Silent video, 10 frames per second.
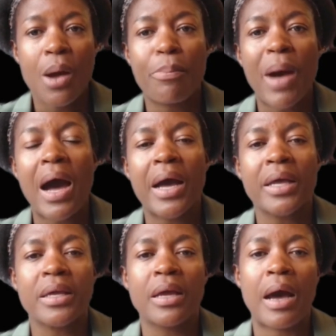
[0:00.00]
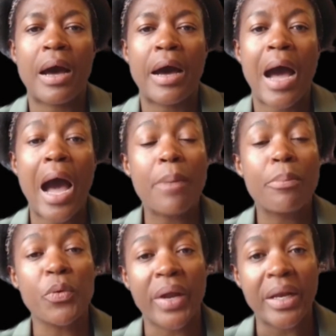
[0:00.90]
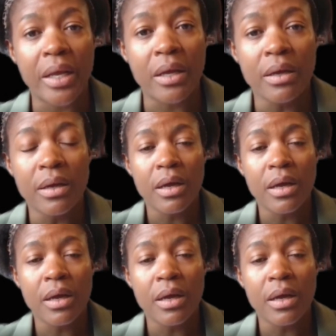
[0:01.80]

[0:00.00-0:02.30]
by upgrading